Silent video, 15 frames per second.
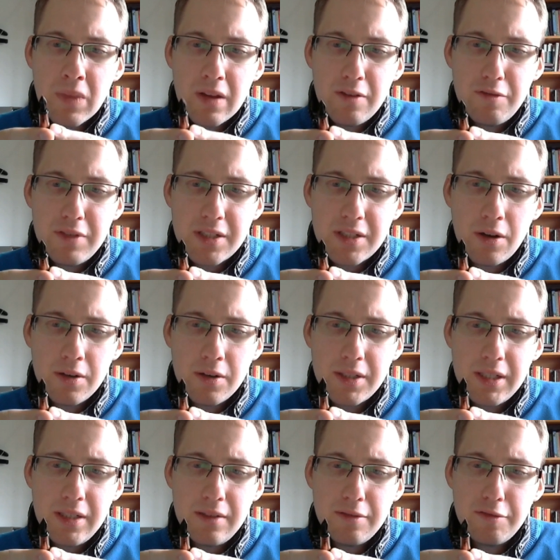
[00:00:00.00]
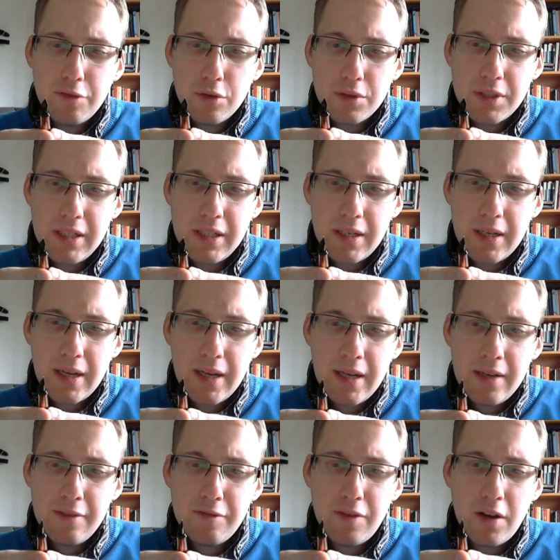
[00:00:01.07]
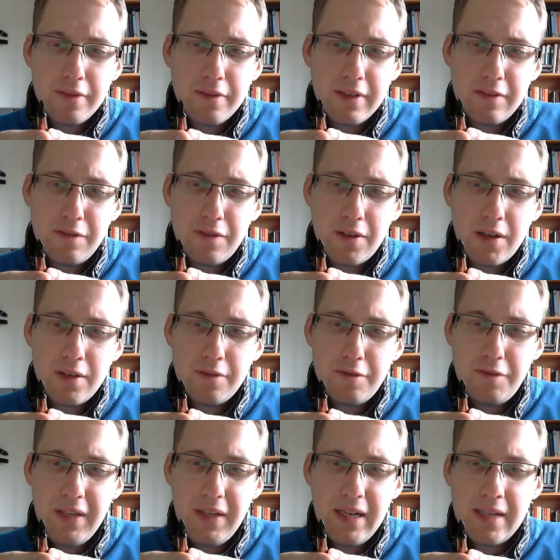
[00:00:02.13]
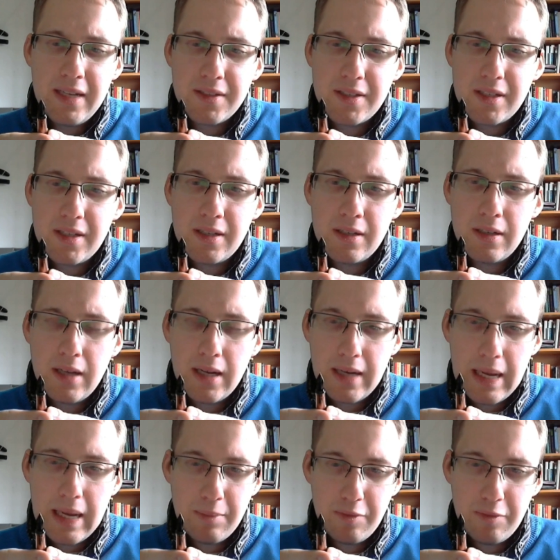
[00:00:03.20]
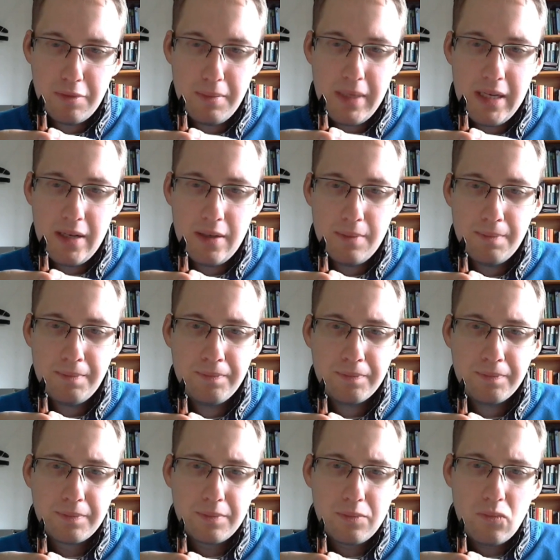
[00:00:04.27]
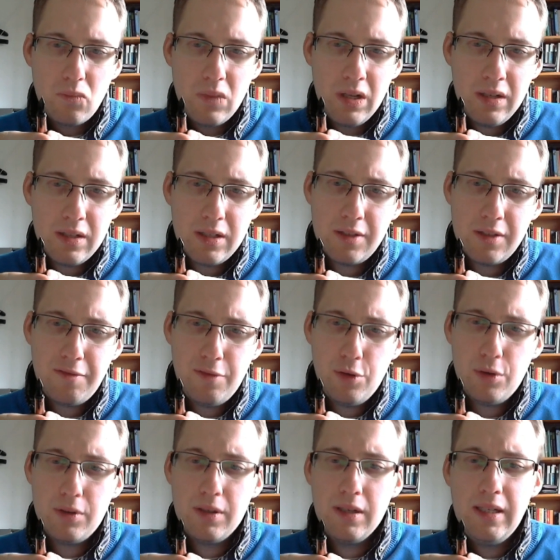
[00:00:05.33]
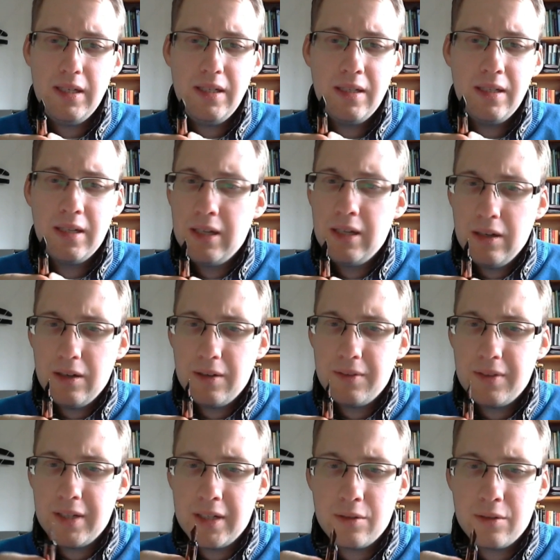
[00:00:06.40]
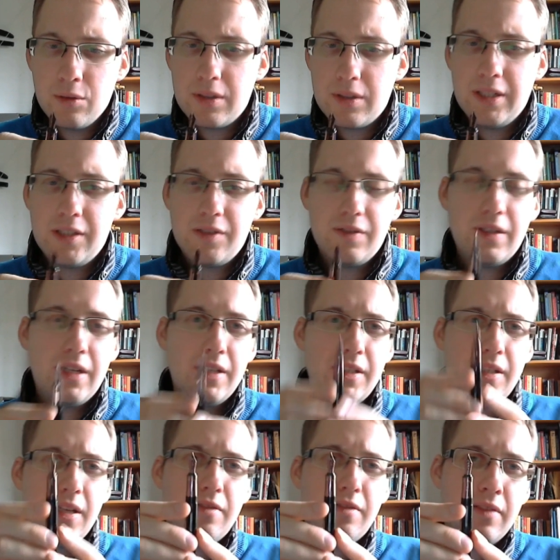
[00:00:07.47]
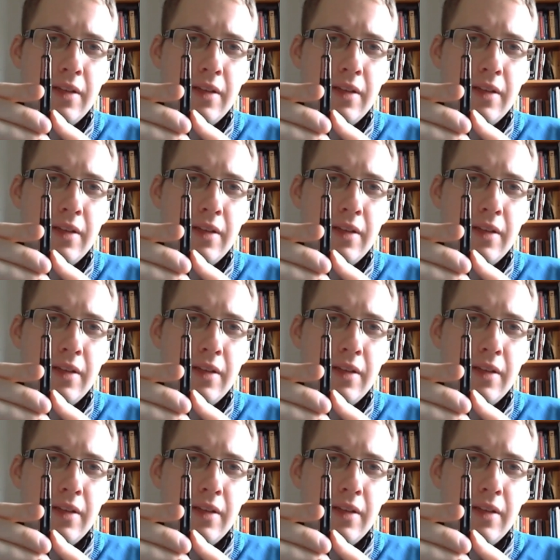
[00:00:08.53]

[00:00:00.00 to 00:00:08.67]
Visconti 14K 585 Firenze and M for medium, uh, Fleur de Lis on there, all kinds of nice stuff,